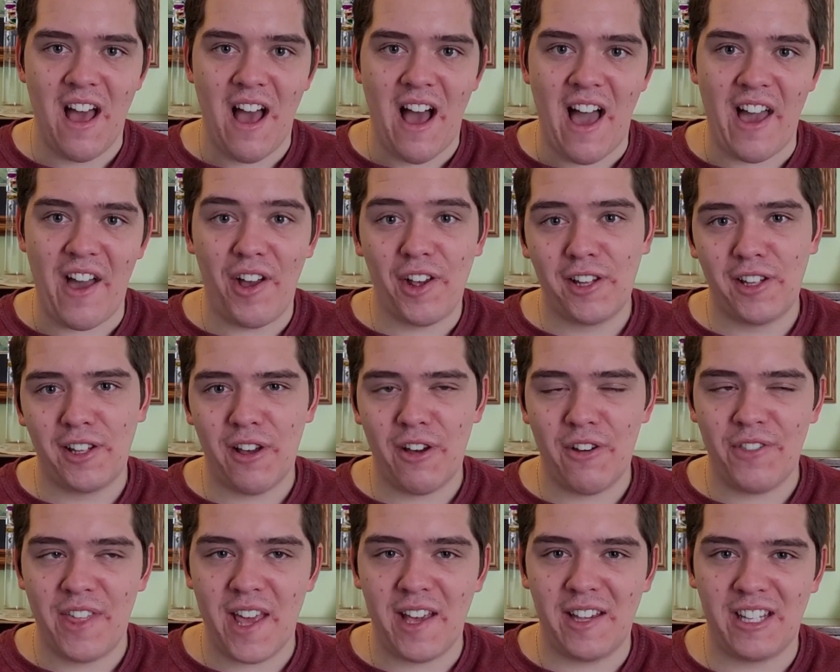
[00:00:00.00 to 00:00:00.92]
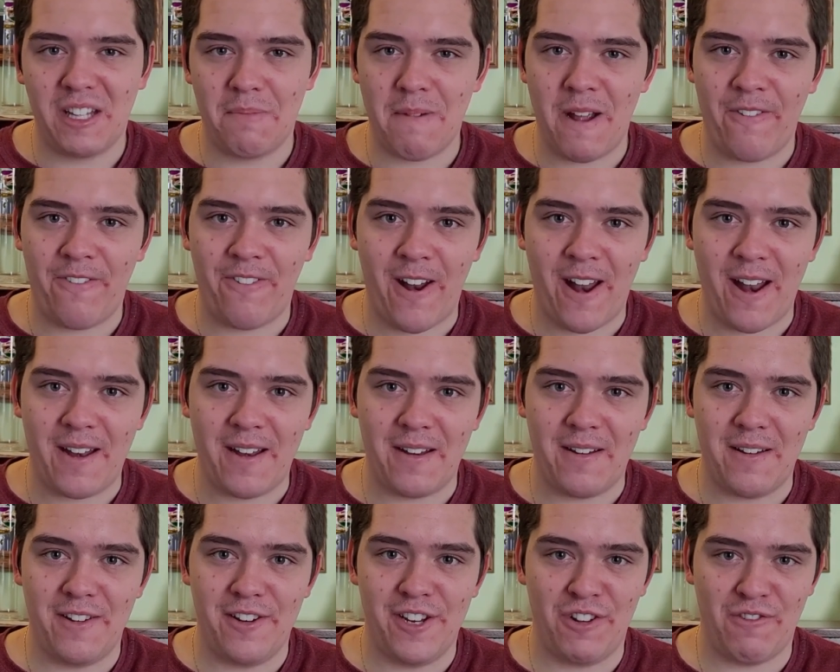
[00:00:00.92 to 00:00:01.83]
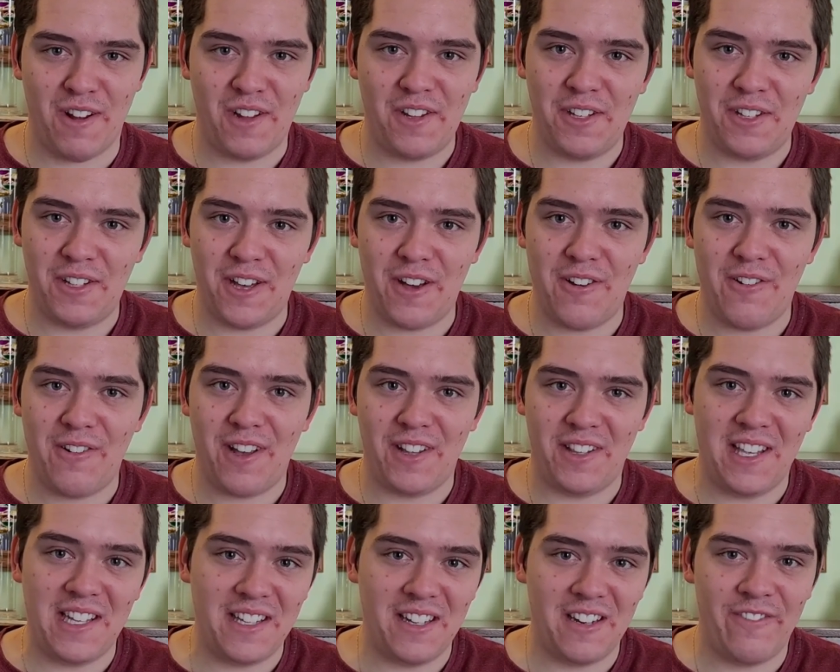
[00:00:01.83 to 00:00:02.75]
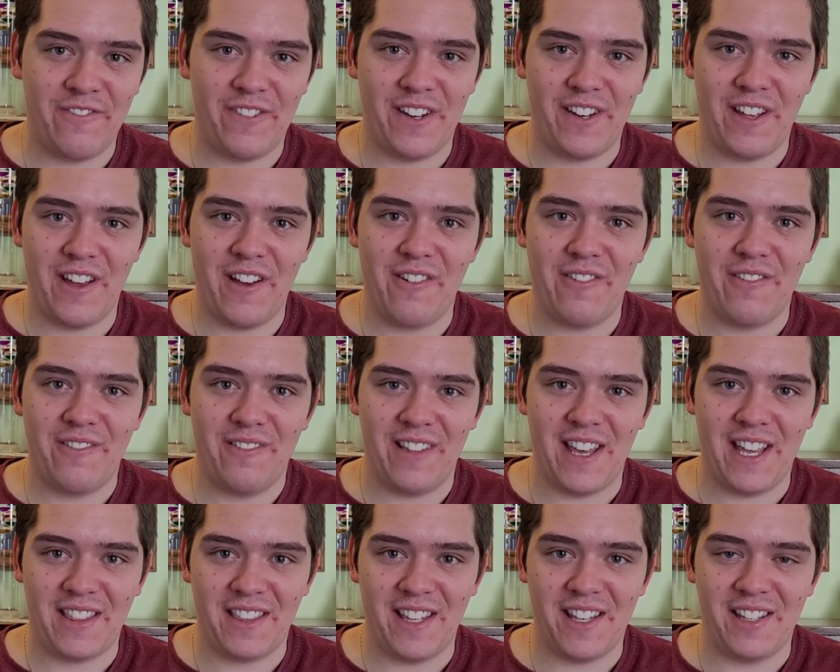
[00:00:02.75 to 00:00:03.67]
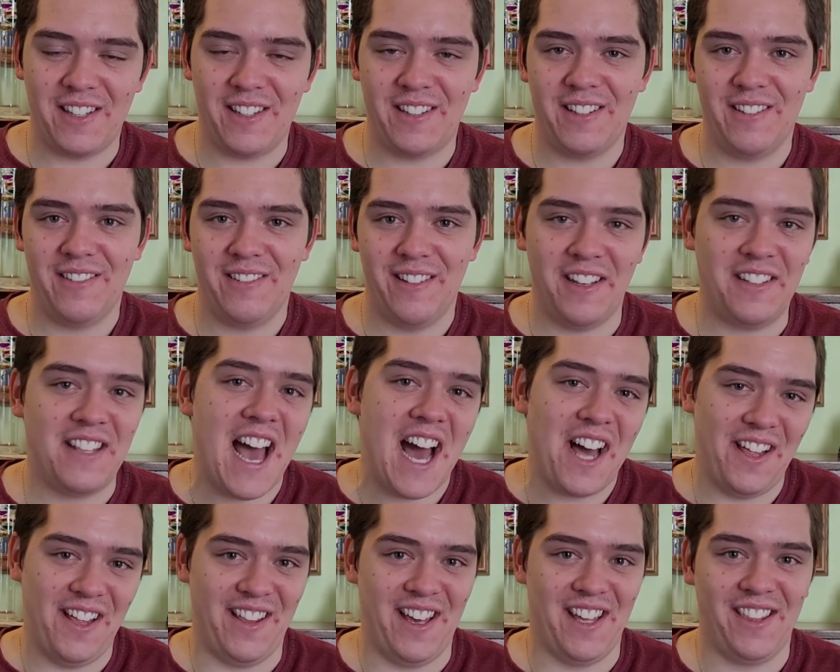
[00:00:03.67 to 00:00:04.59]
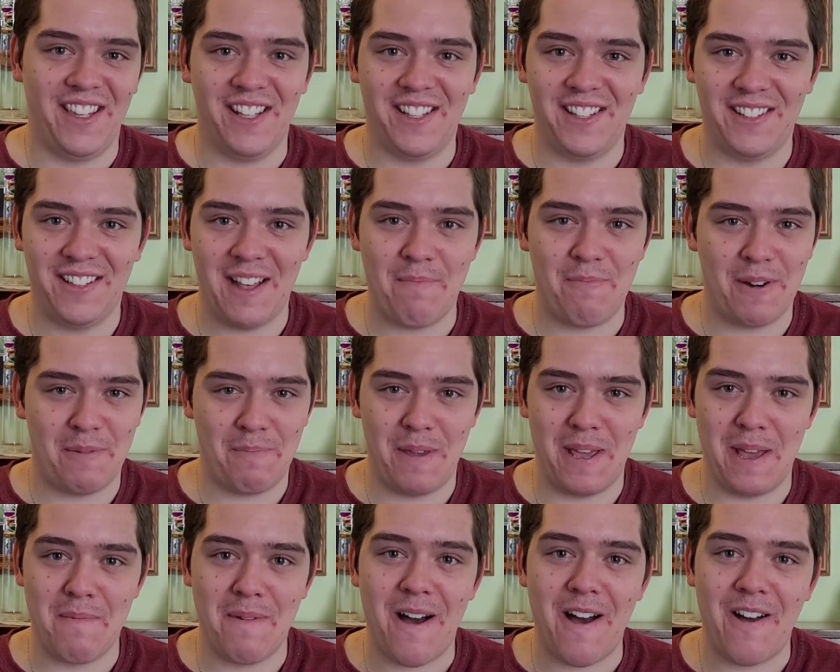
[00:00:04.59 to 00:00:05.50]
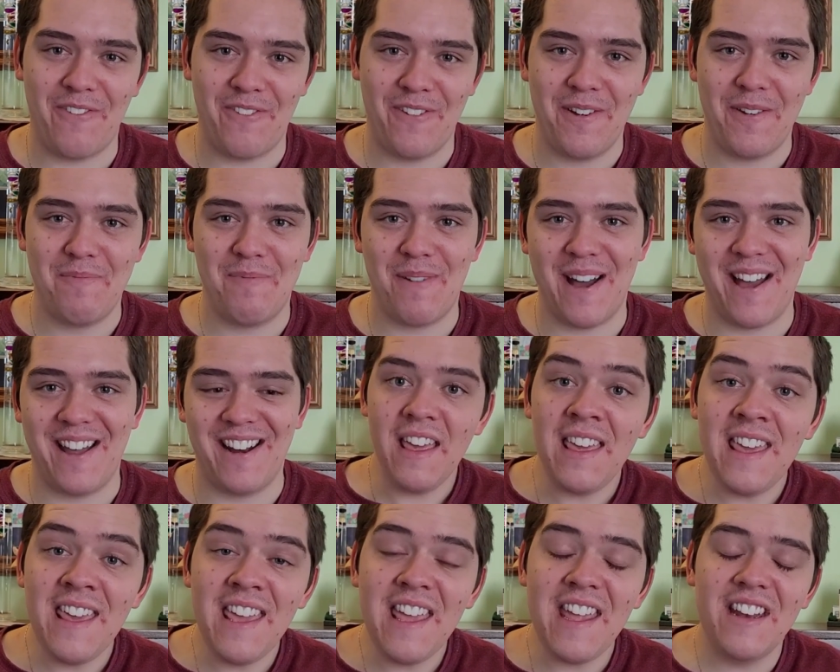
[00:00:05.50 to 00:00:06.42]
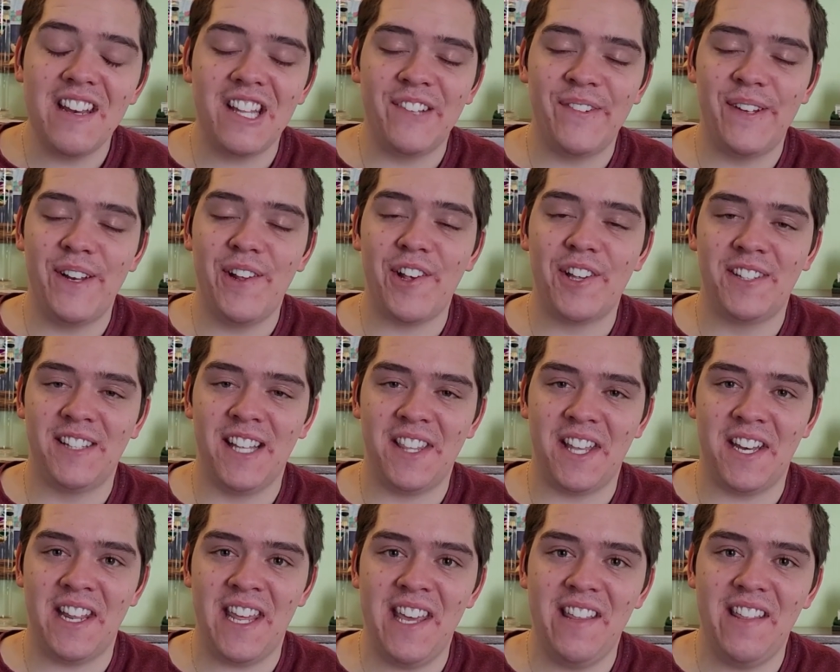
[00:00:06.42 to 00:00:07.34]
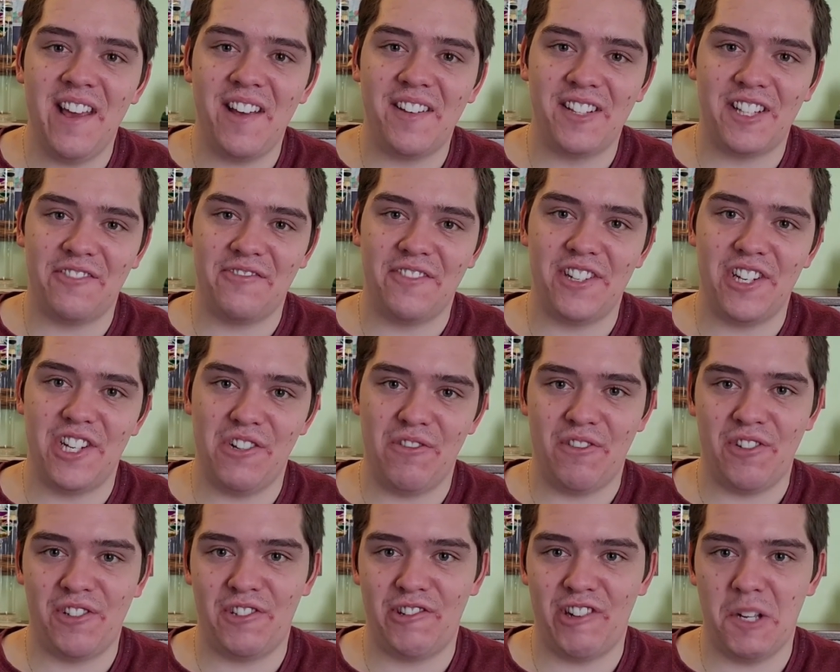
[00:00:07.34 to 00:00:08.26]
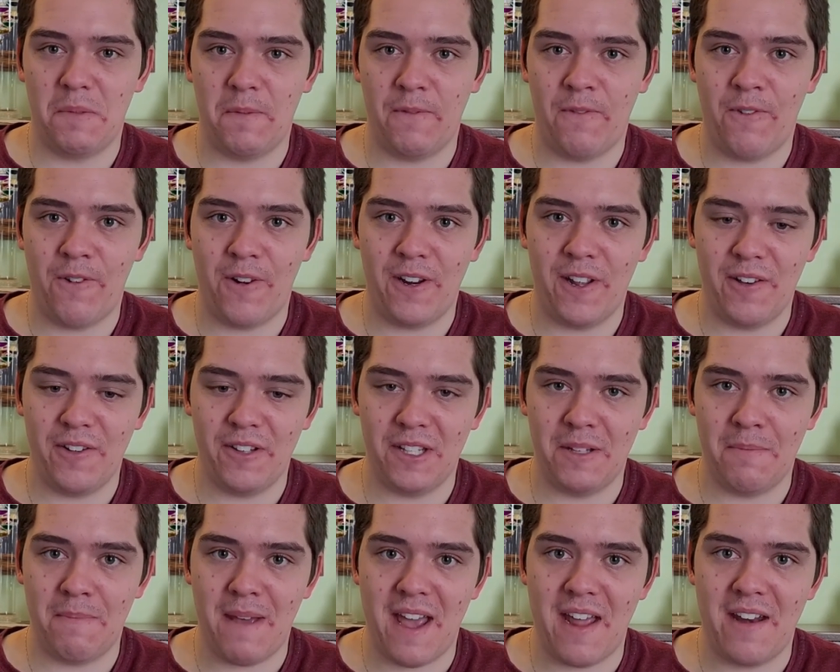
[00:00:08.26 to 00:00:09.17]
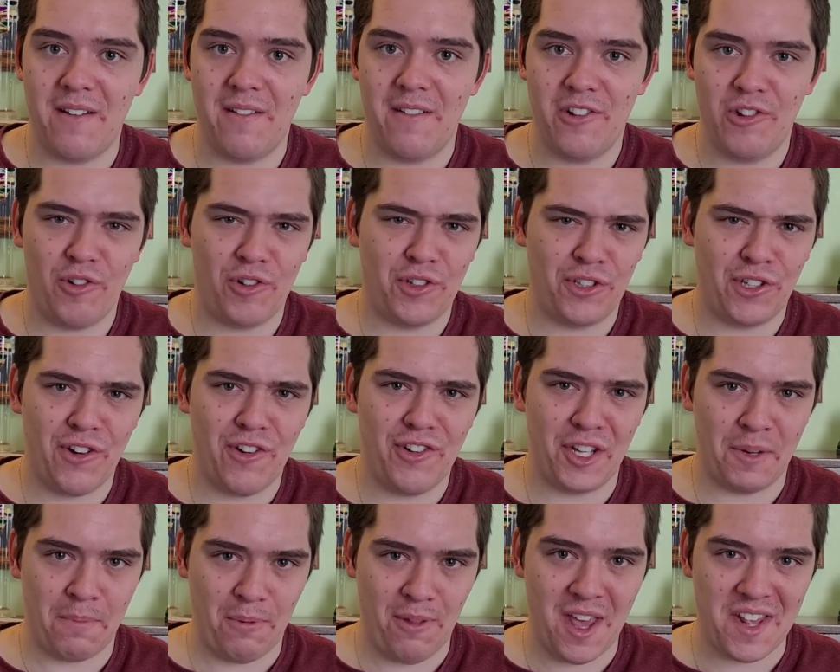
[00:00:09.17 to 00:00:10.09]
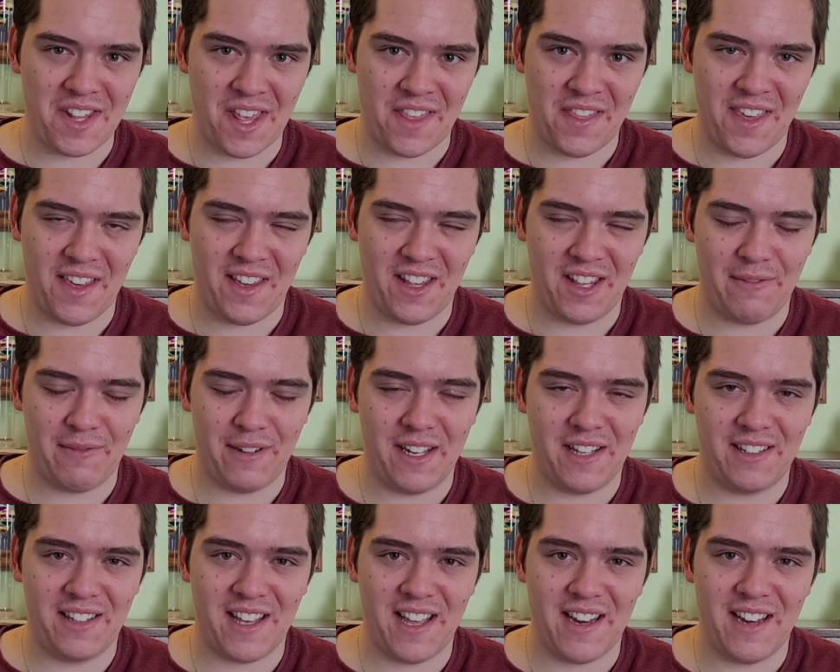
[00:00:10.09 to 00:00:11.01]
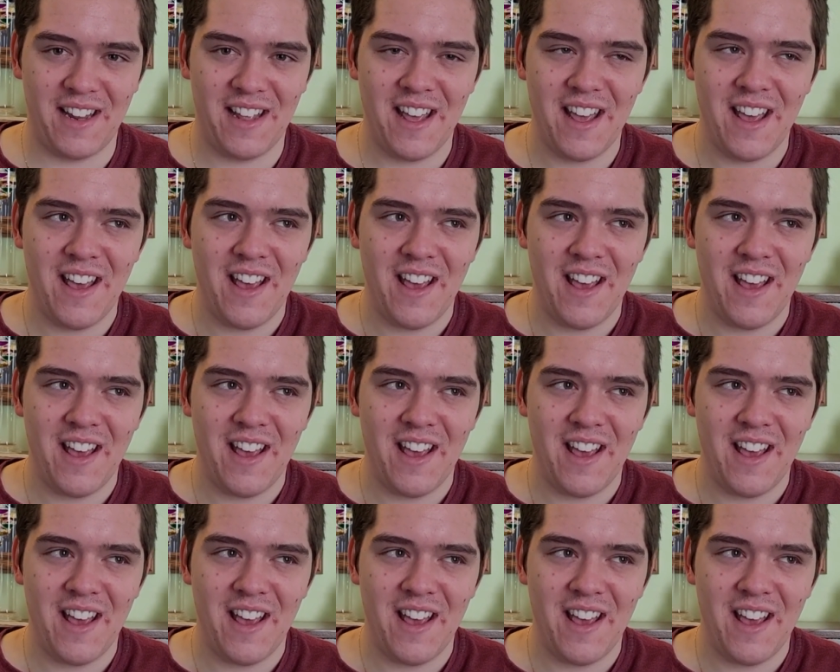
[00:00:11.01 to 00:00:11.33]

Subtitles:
I also, thanks to my friend Dronzo, because he did a video like this, exactly like this, I'm ripping him off, but he in his video said that he likes to read short stories before he goes to bed. Short stories are plays, I think, is what he said.